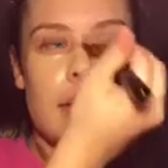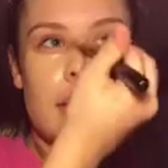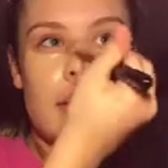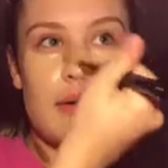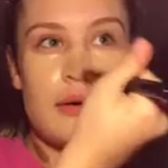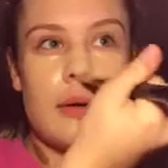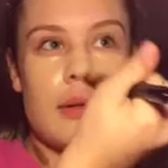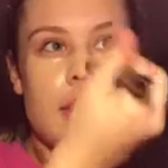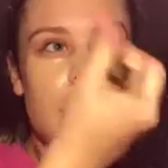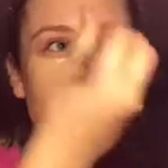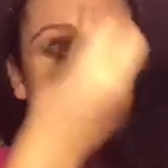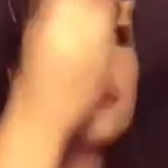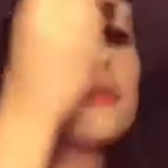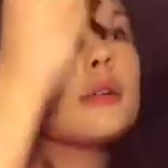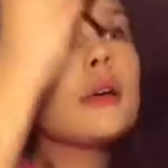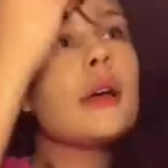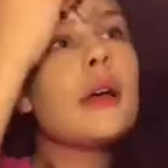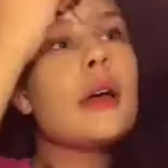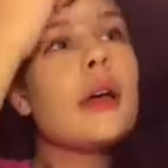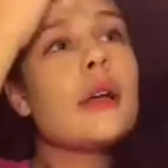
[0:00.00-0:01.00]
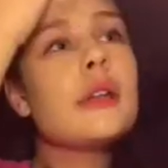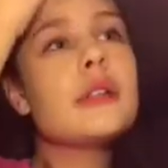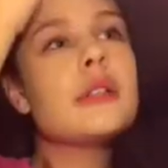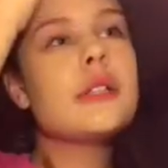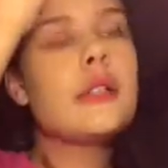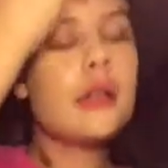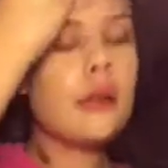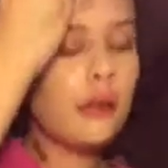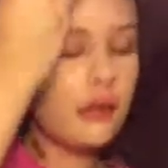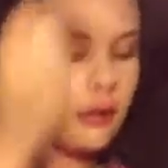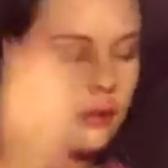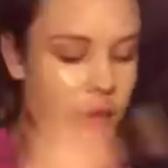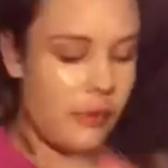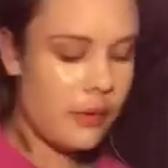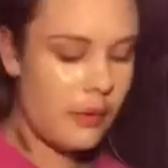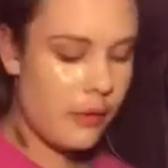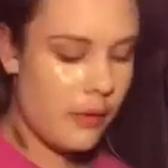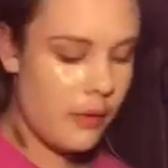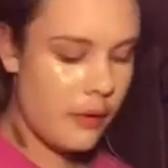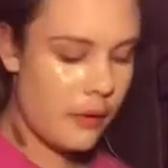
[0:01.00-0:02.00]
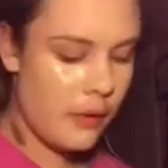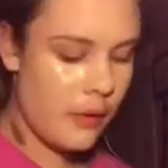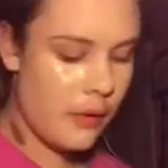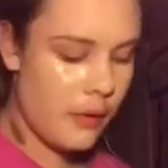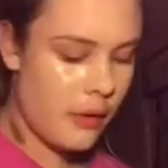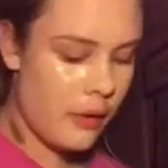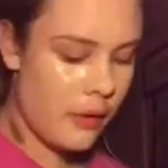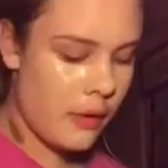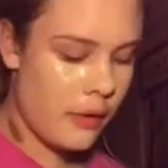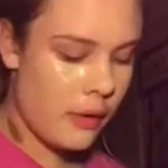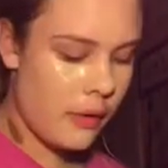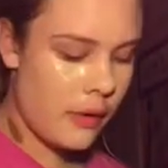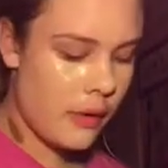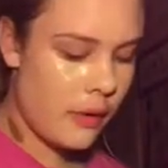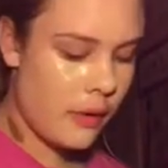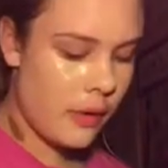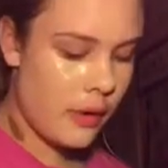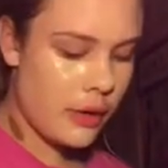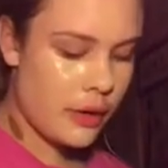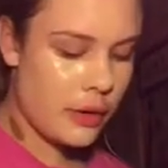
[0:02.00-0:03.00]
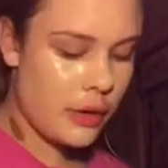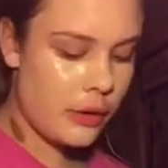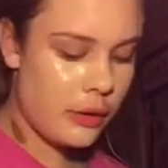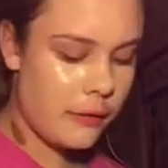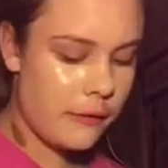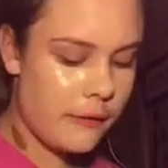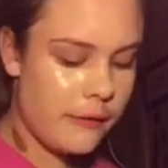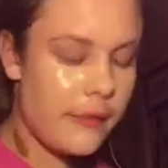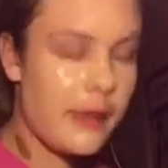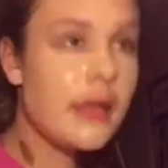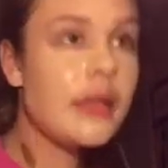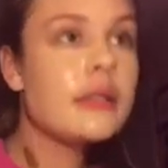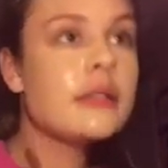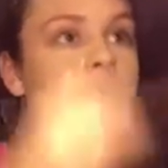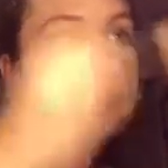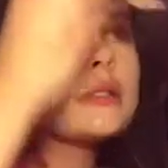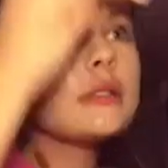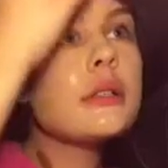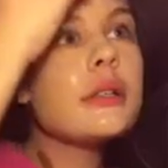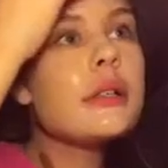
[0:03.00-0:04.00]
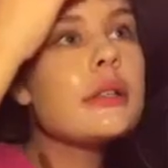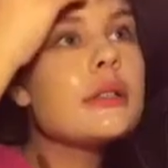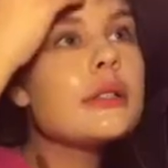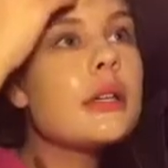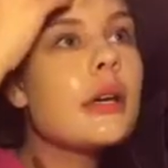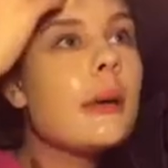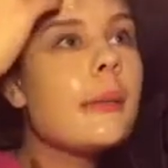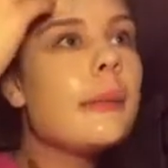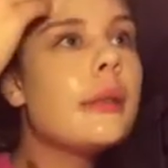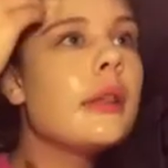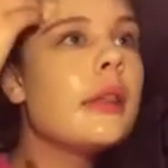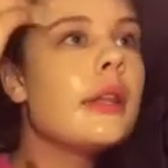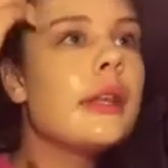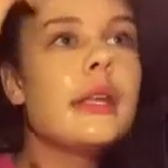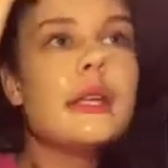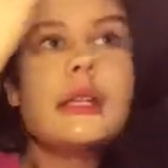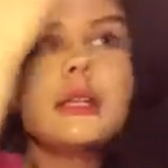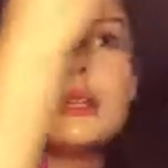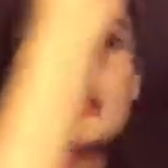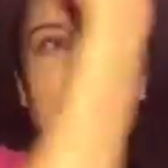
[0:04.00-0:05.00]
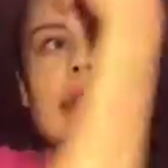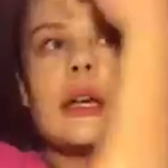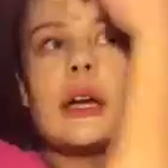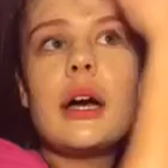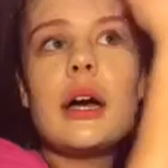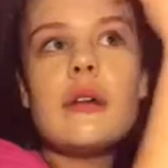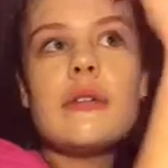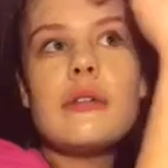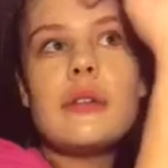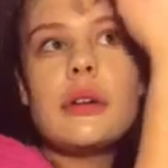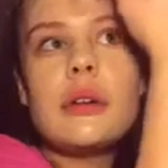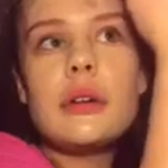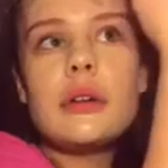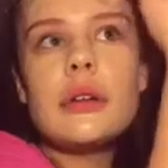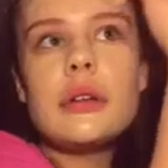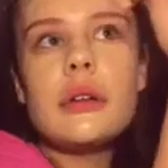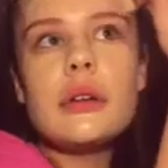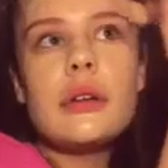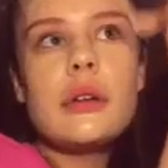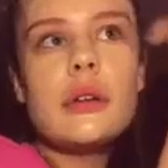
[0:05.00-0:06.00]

all over until your face is completely covered.